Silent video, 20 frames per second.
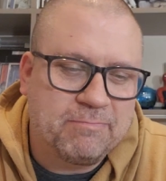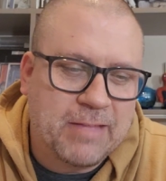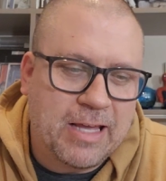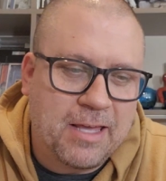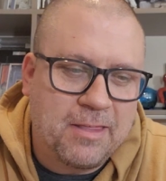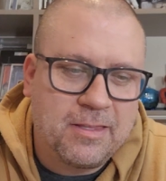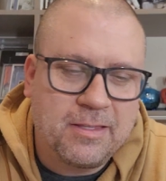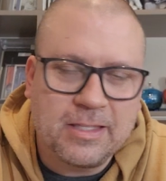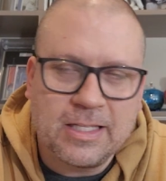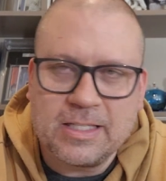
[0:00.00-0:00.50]
I
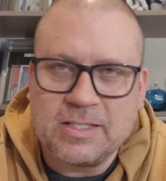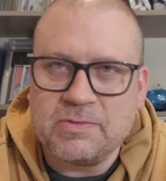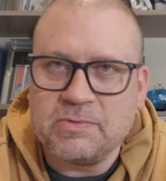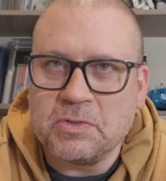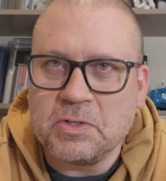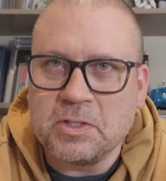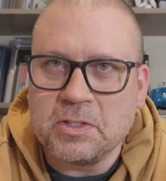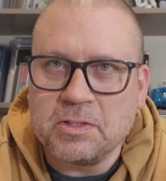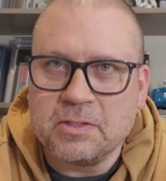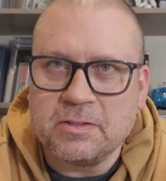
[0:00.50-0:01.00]
think that's
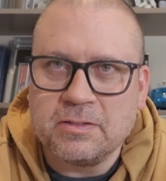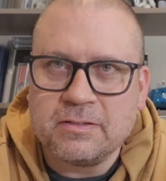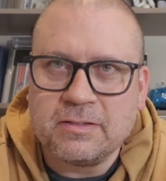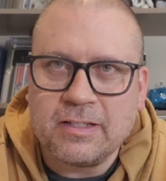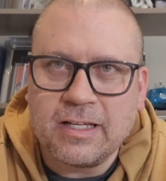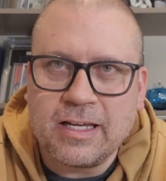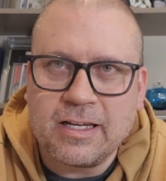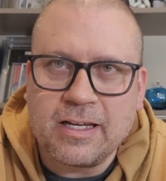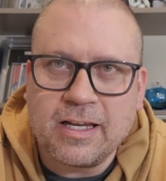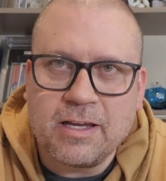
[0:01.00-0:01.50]
fun.
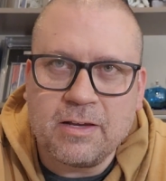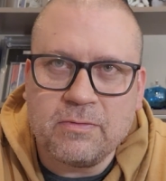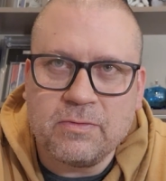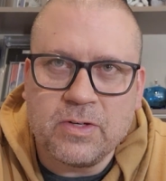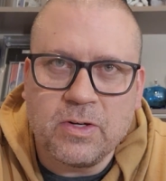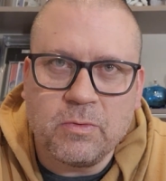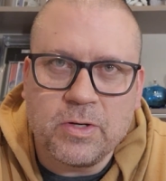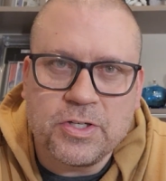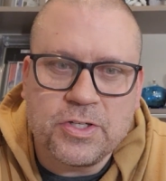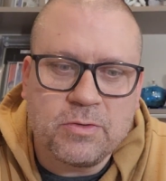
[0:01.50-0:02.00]
I have
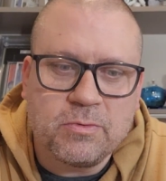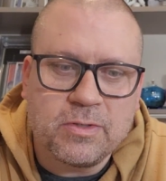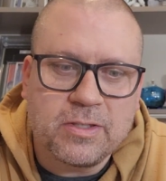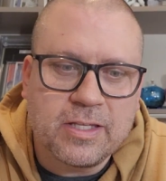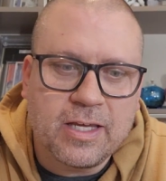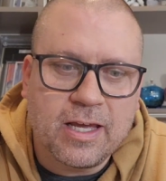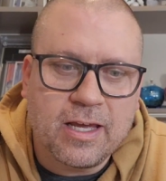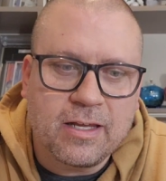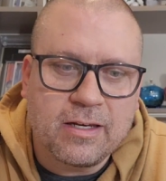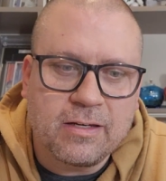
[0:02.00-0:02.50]
no issue with
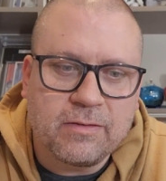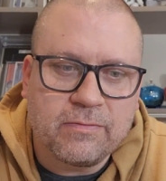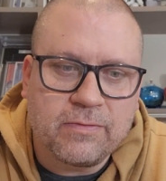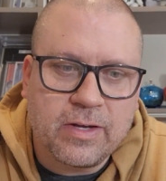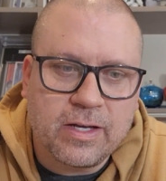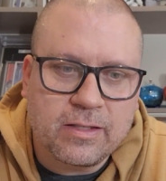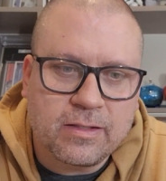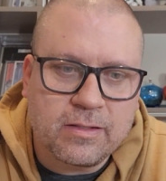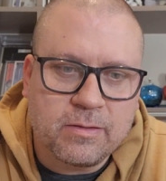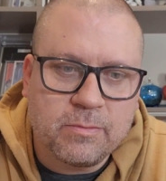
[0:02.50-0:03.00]
that. In
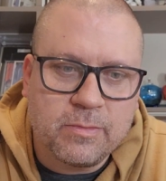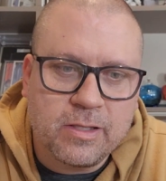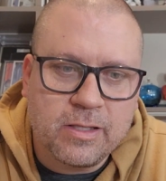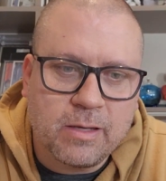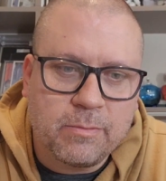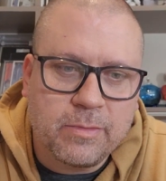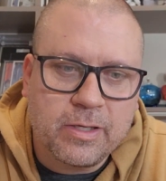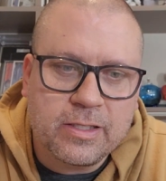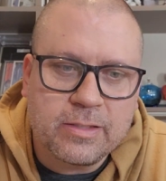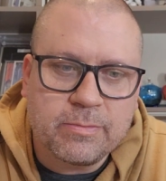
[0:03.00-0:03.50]
fact, to me,
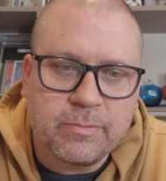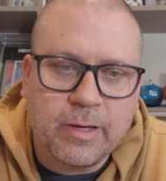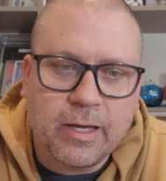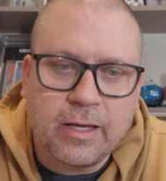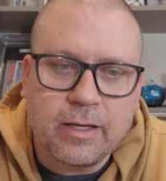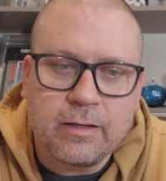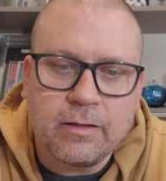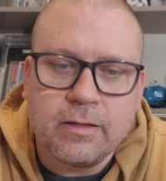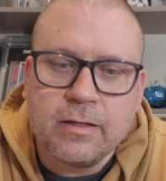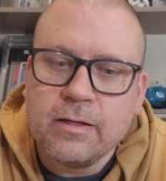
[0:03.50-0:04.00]
that makes
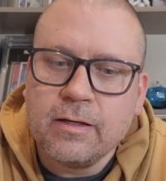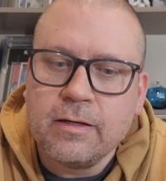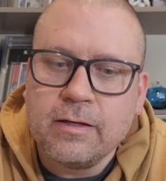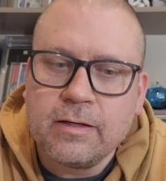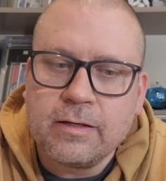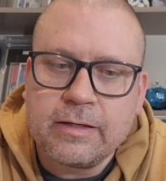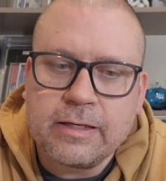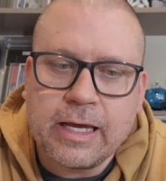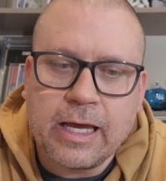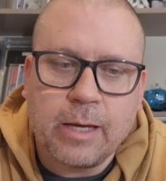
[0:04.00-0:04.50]
my
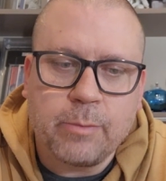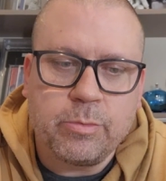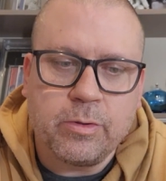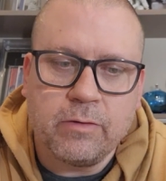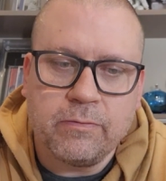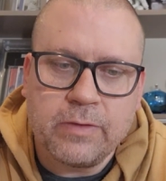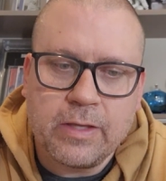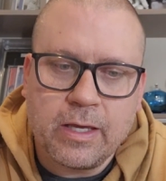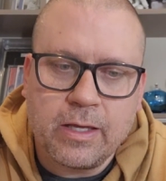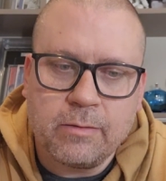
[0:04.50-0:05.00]
copy
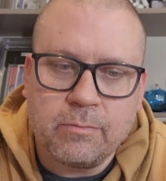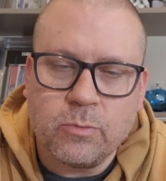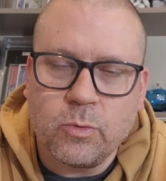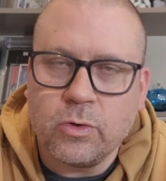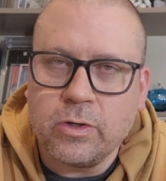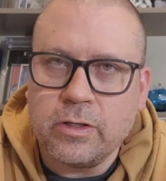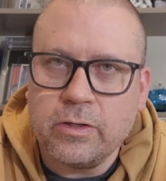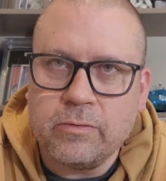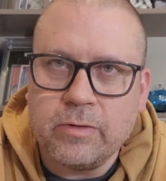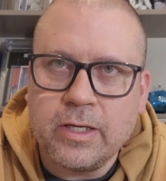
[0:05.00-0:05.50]
of that
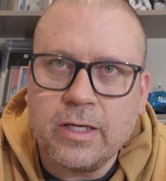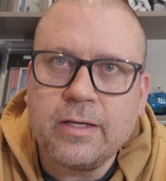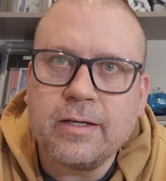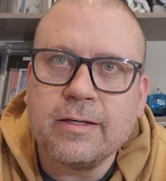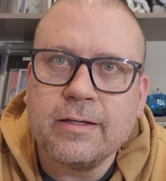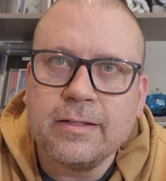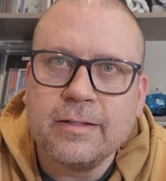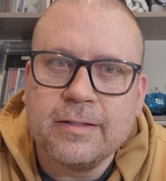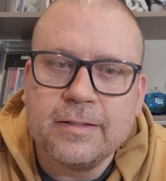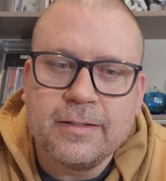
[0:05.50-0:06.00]
more
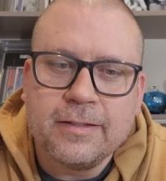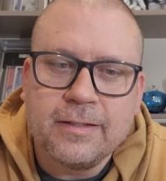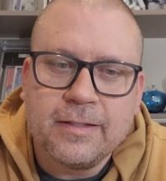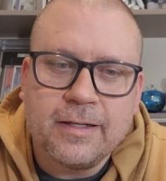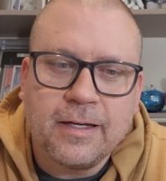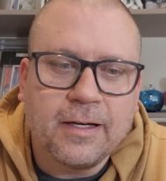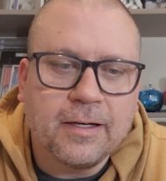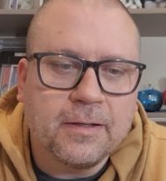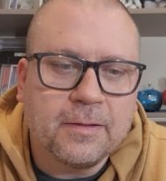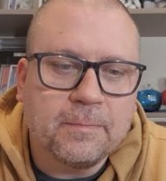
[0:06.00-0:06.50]
unique.
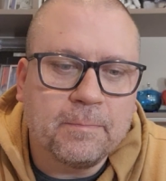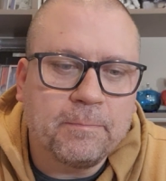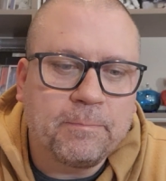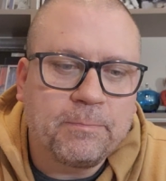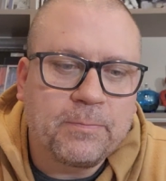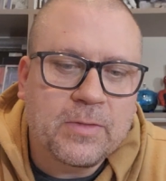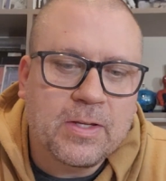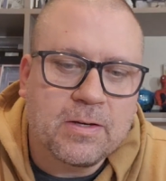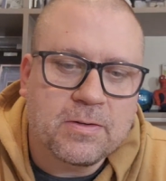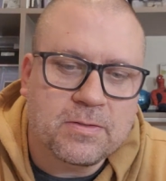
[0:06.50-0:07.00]

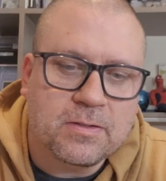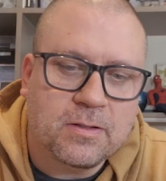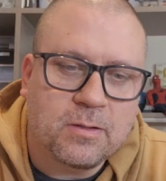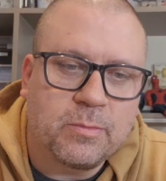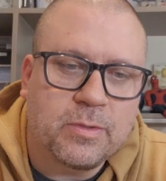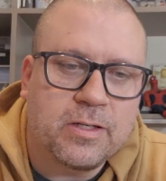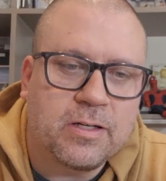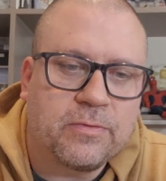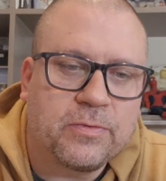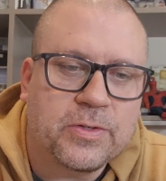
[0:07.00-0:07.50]
Tells a little
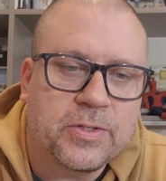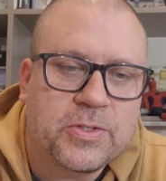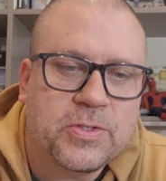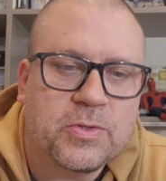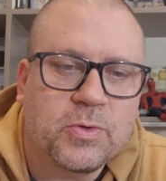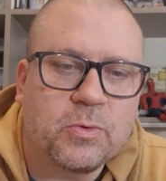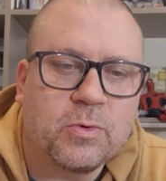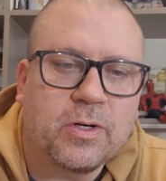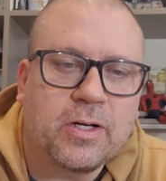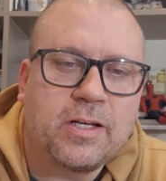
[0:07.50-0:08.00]
bit different
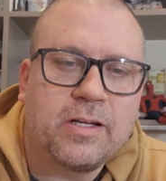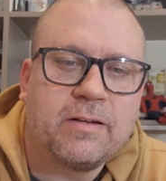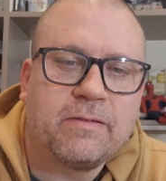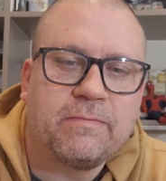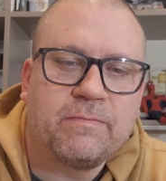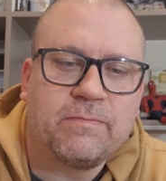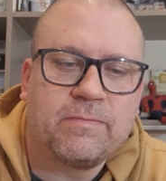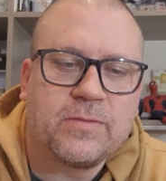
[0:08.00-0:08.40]
story.